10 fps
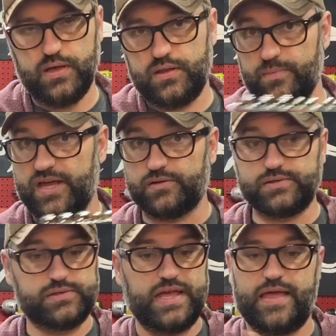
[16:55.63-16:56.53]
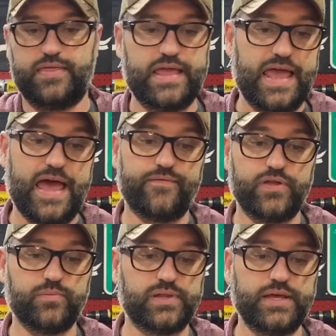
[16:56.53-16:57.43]
The metals, they, they have
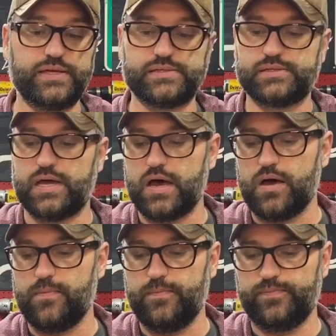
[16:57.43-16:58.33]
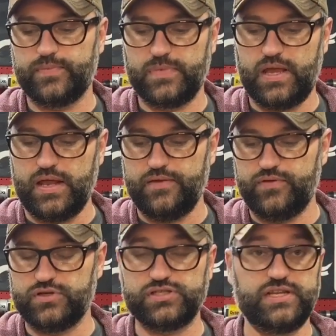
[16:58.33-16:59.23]
their place. Um, and if
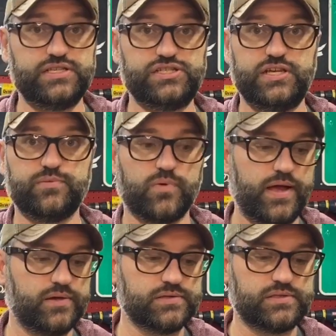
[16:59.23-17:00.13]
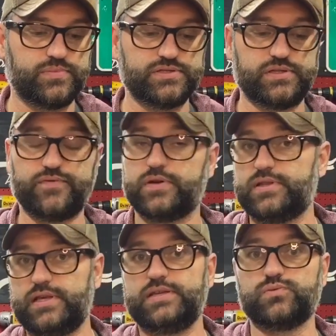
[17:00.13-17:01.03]
you just need cheap rails to put stuff on,
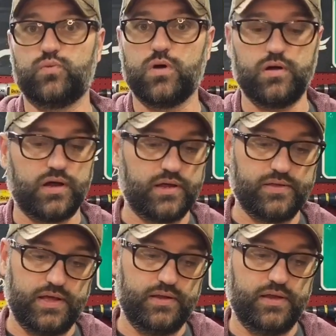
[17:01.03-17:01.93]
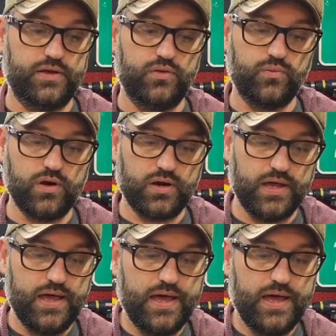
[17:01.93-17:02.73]
these work. They, they do work.